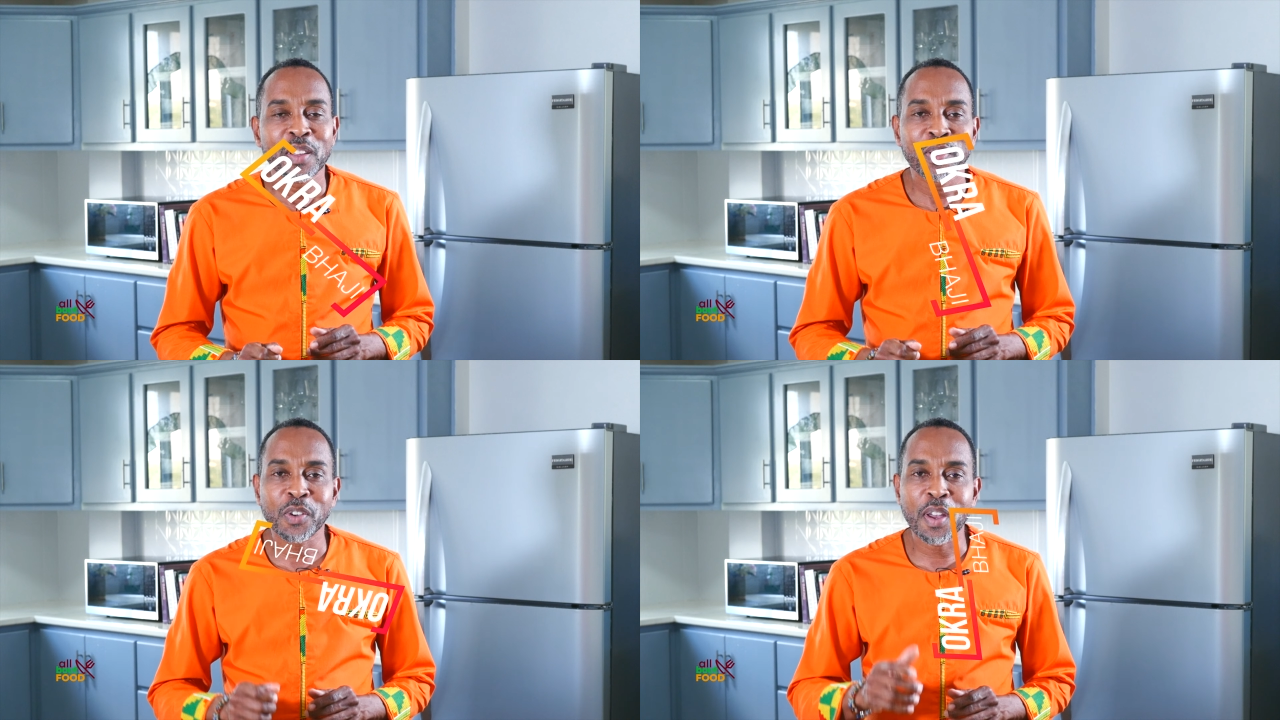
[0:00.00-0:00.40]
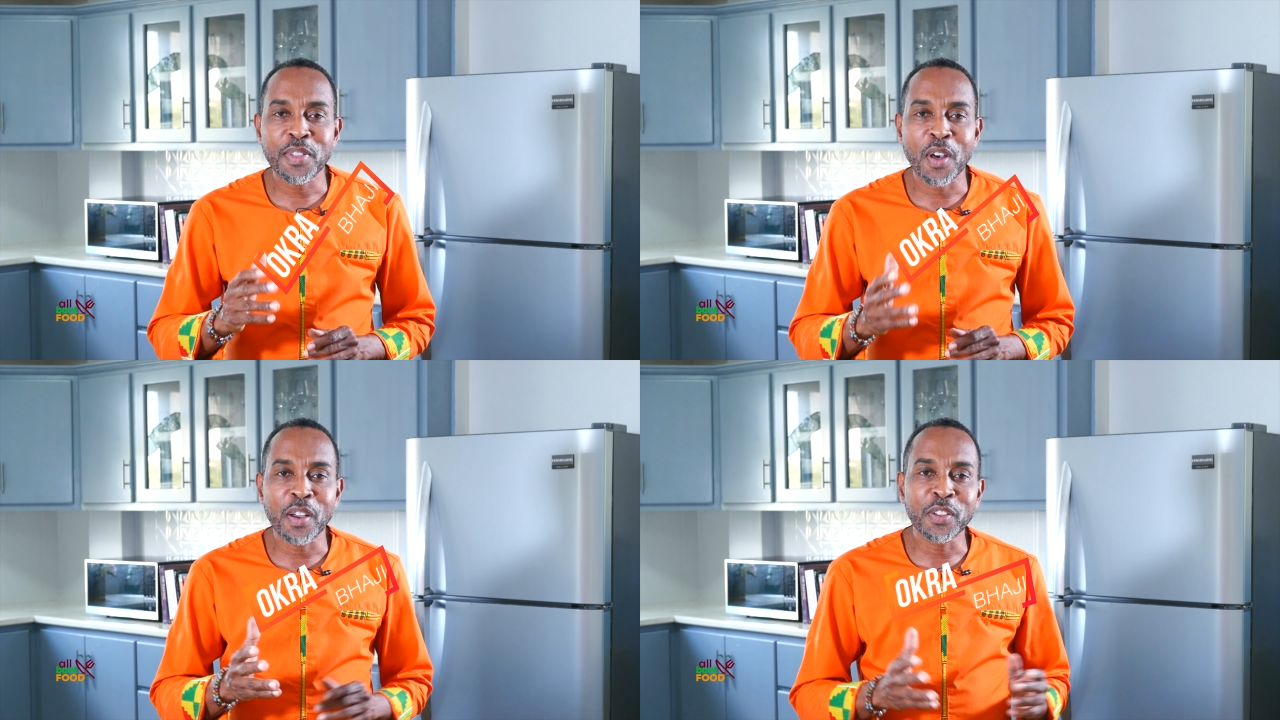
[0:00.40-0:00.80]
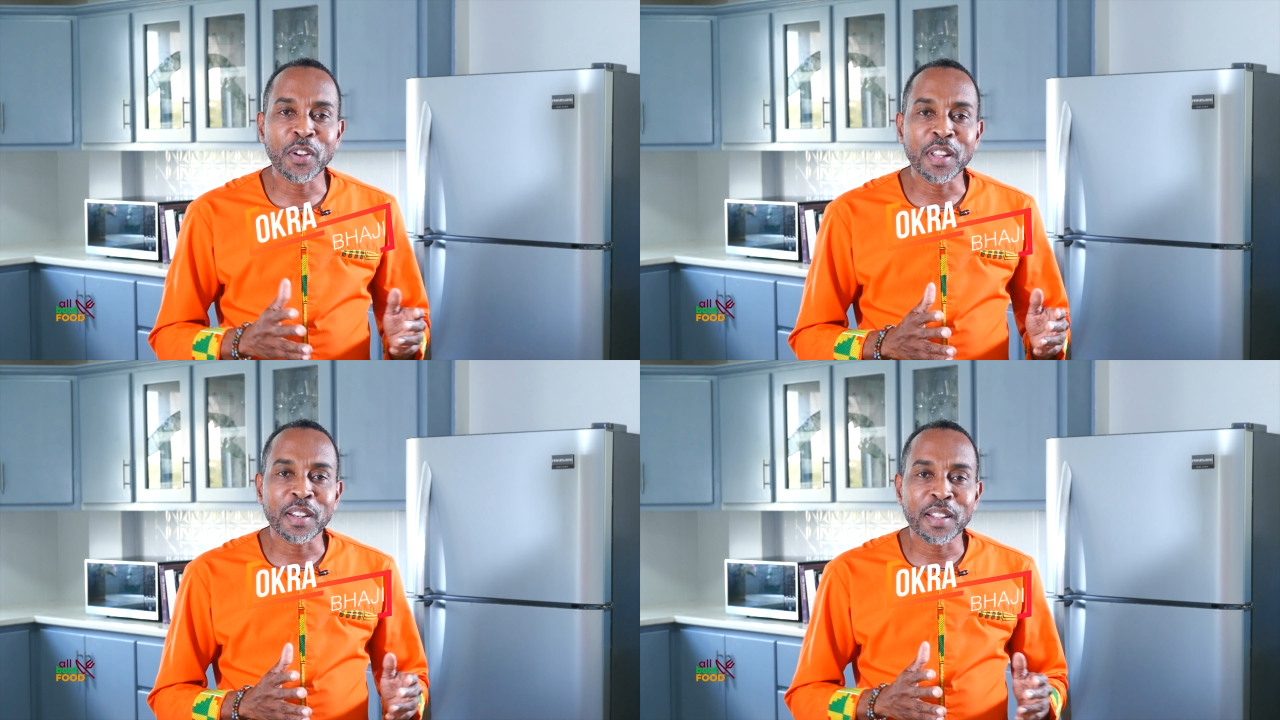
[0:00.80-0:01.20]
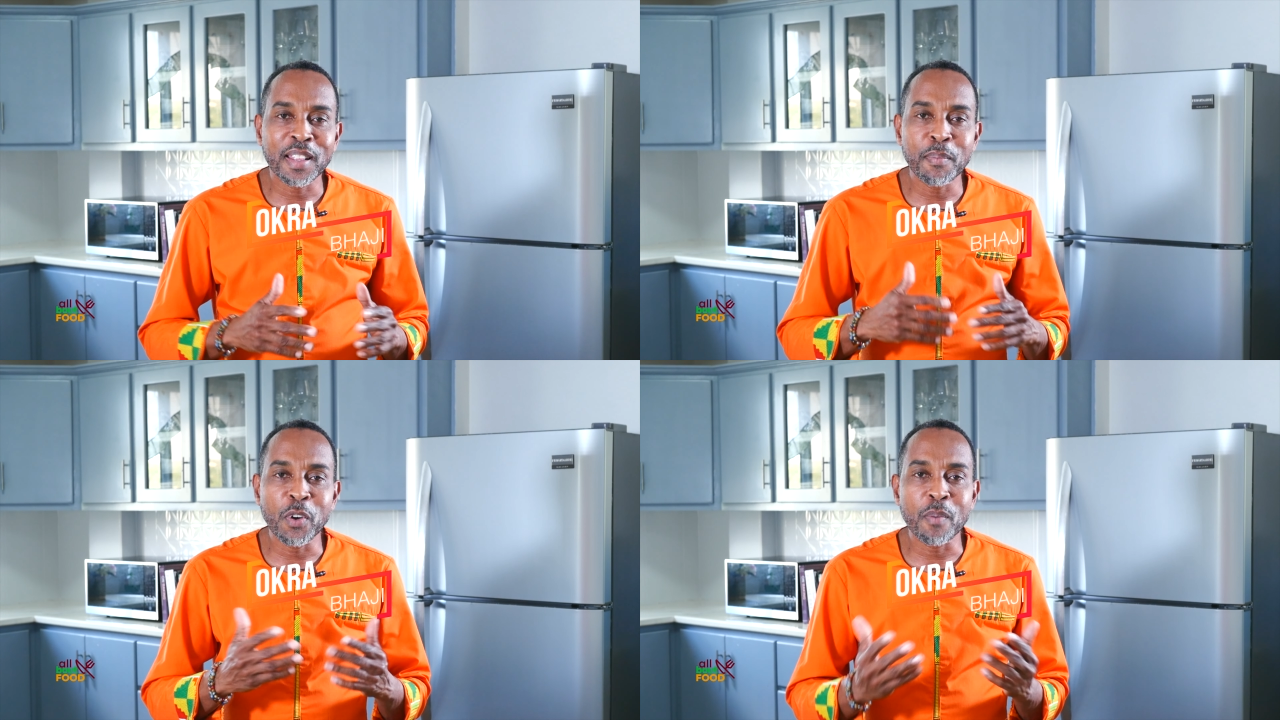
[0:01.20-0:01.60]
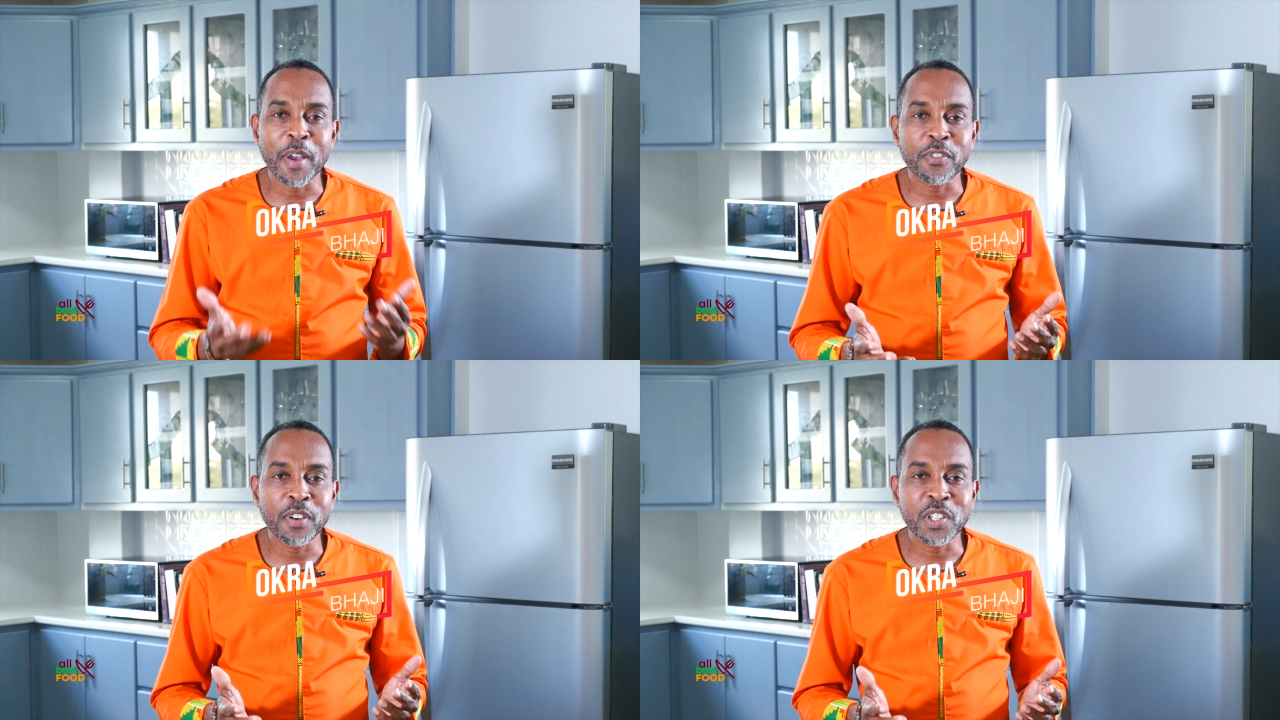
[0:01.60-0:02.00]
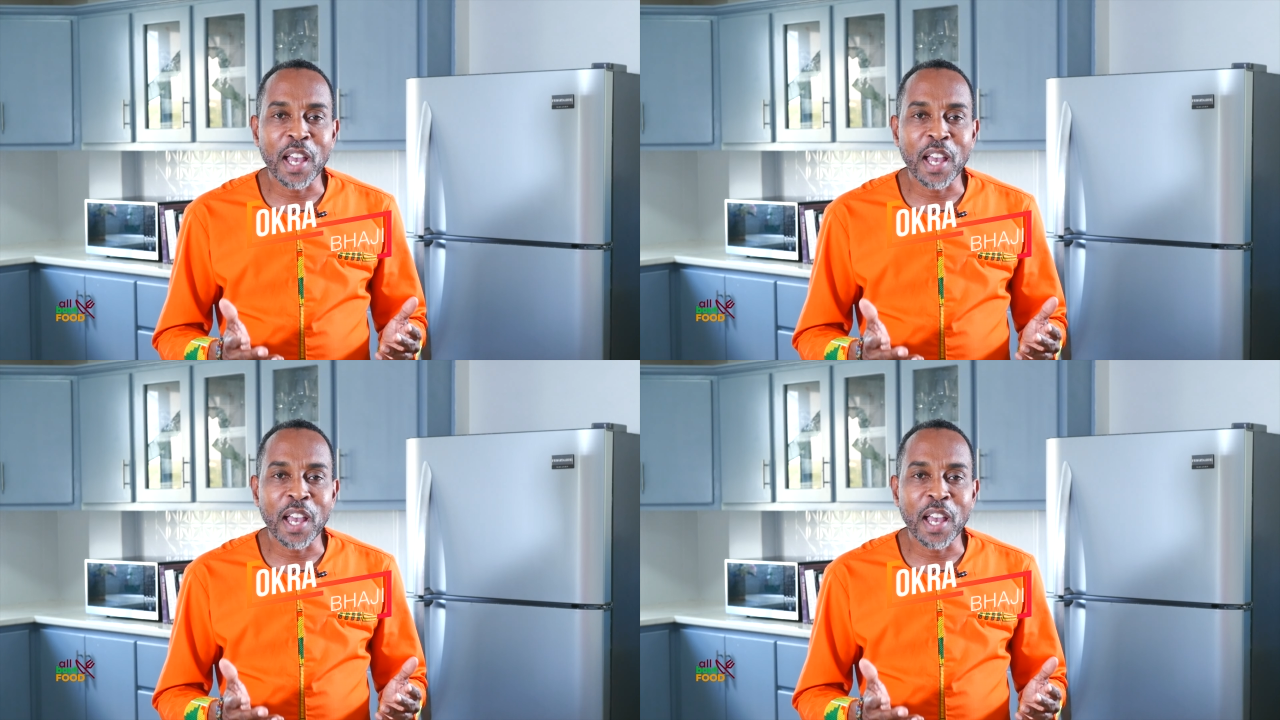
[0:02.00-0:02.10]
So I thought, you know, look, let me go in my fridge.